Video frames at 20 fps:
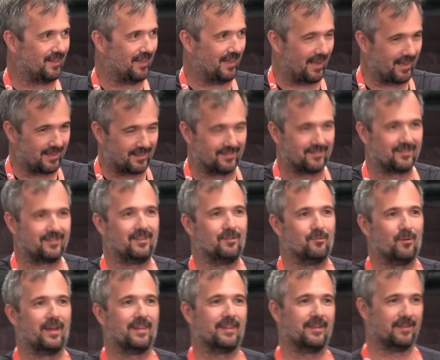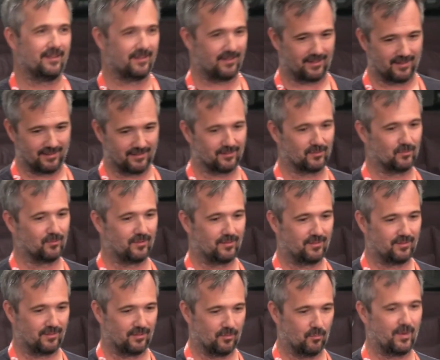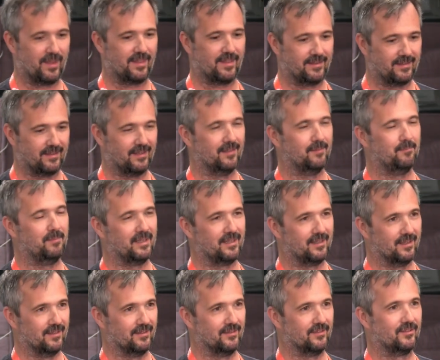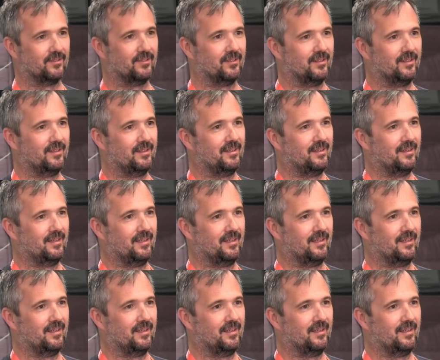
And I can see why they did the things the way they did, because